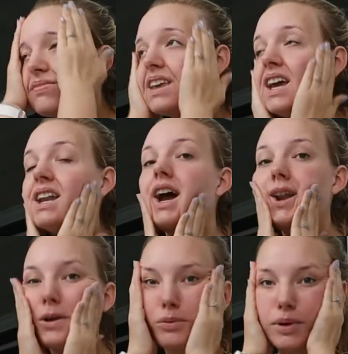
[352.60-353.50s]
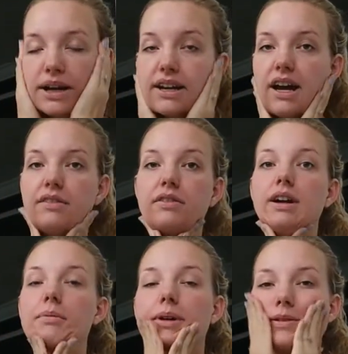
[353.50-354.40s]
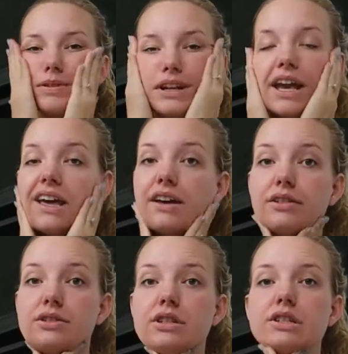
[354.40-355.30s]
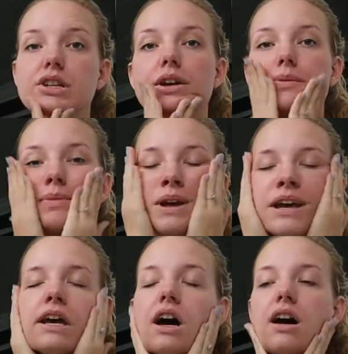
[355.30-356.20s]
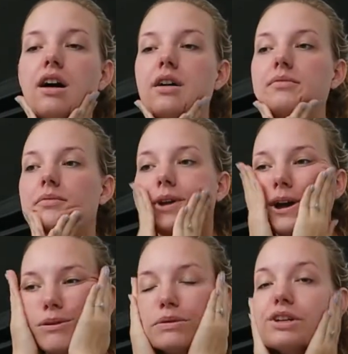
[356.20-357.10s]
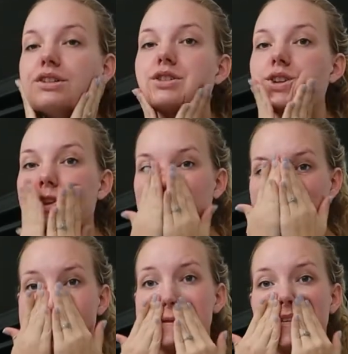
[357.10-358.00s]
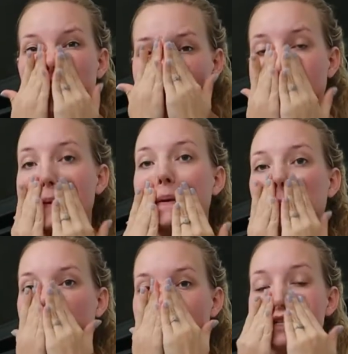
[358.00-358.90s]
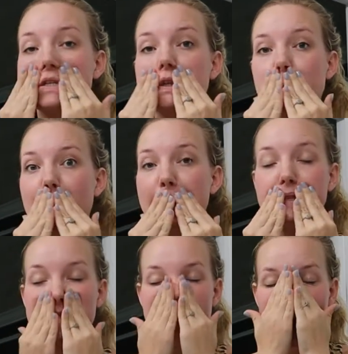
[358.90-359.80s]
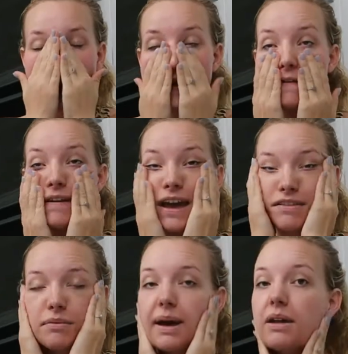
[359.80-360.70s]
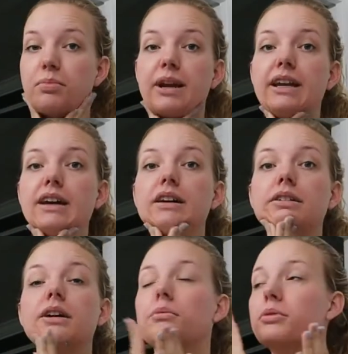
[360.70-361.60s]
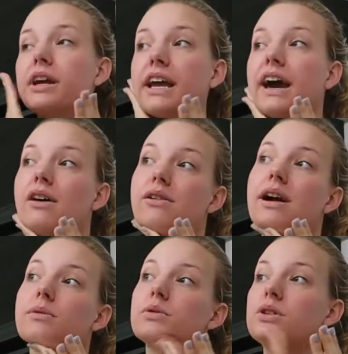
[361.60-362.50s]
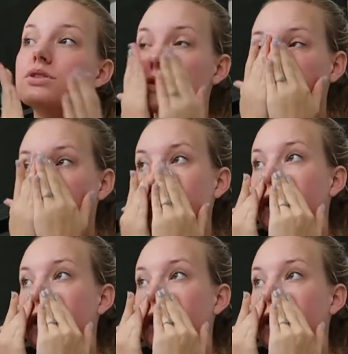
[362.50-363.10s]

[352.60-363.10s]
And I don't wear cover up every day I go to the gym. I will usually just, it just depends. If I have a bad breakout, I will usually wear